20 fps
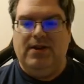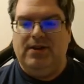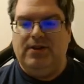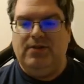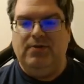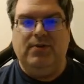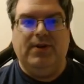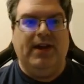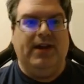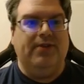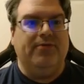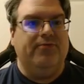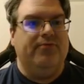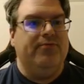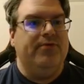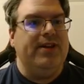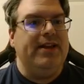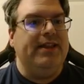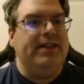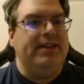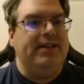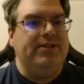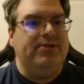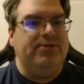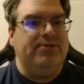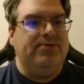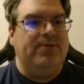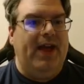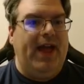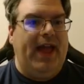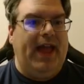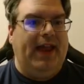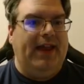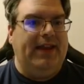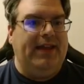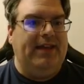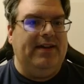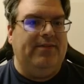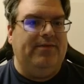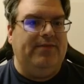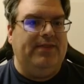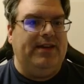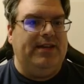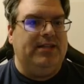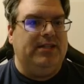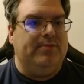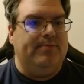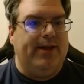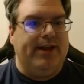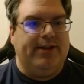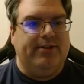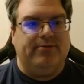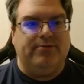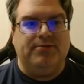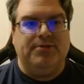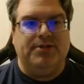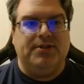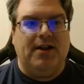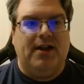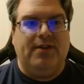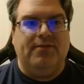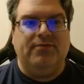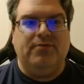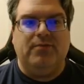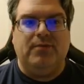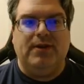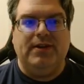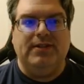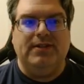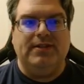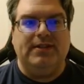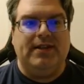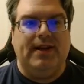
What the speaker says: you can really do any of these Microsoft ones,